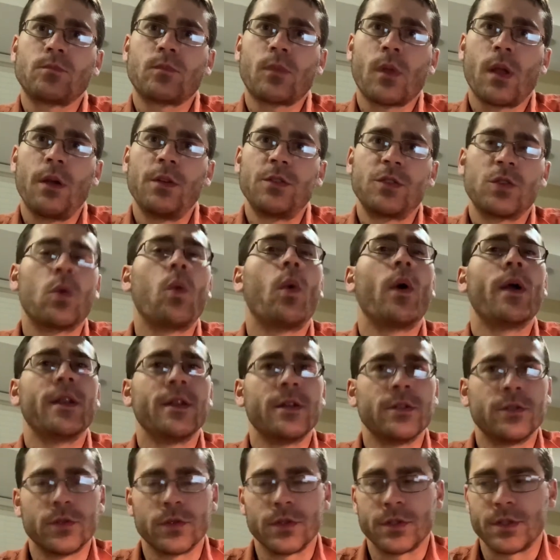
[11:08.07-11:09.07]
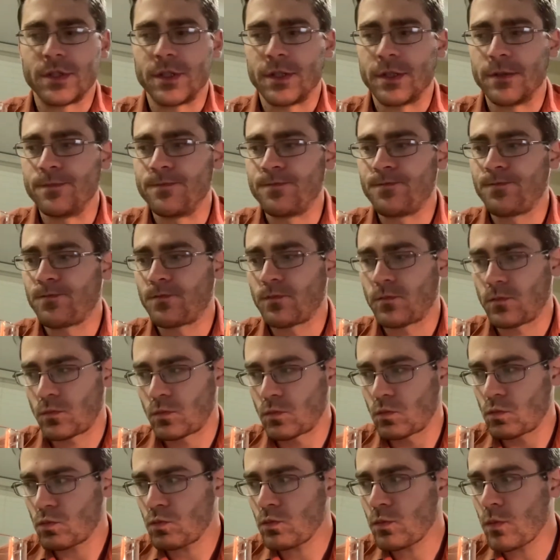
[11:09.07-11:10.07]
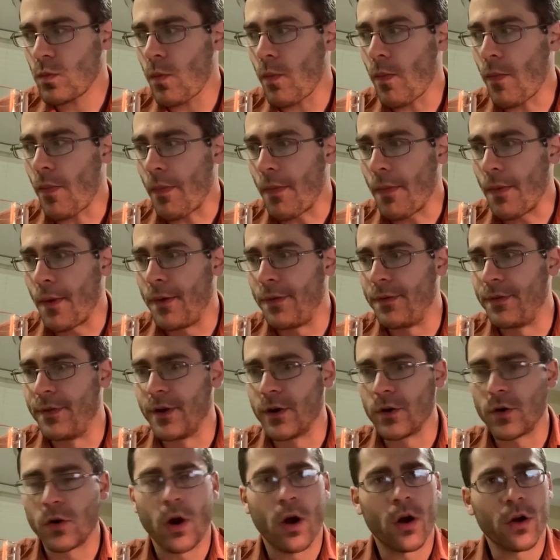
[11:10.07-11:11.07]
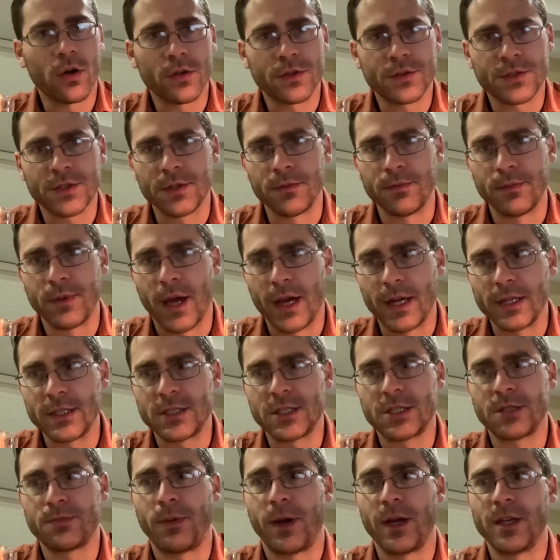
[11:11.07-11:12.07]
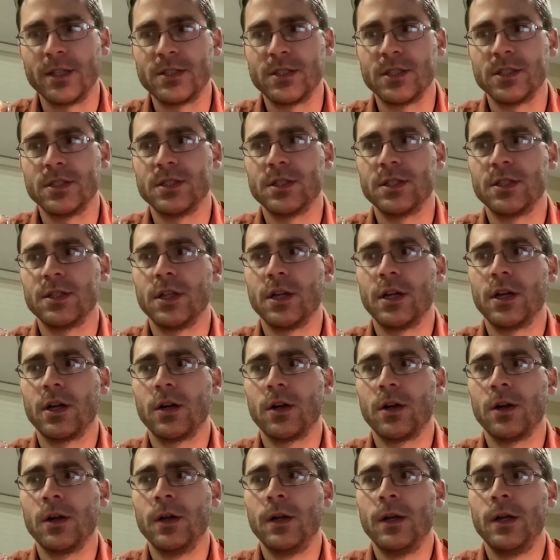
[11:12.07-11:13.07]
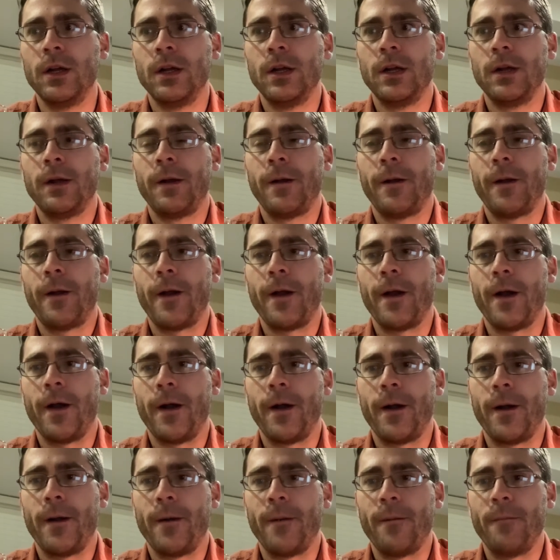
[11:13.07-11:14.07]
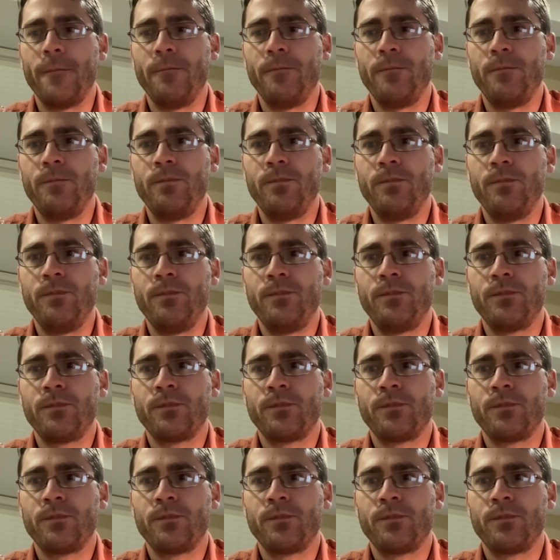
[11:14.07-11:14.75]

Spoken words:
it's quite interesting. There are some nice spices in there. Um,